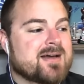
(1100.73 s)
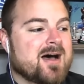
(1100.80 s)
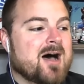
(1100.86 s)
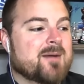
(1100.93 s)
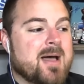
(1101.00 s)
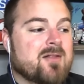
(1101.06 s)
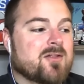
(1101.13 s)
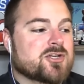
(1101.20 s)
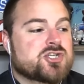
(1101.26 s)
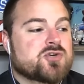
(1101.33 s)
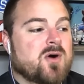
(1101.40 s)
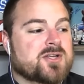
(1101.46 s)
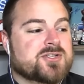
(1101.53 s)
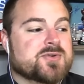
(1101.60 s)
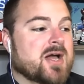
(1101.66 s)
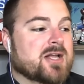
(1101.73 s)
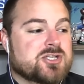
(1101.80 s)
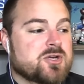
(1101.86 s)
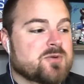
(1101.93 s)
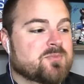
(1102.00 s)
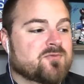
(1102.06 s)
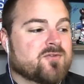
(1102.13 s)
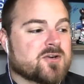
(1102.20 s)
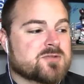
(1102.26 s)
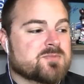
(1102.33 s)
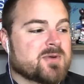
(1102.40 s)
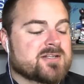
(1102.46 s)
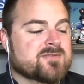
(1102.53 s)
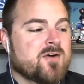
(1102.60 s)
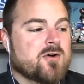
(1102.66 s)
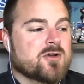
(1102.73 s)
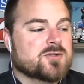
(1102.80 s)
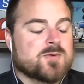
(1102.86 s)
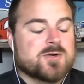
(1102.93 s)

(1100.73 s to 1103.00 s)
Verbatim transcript: Um, LSU also got two first place votes,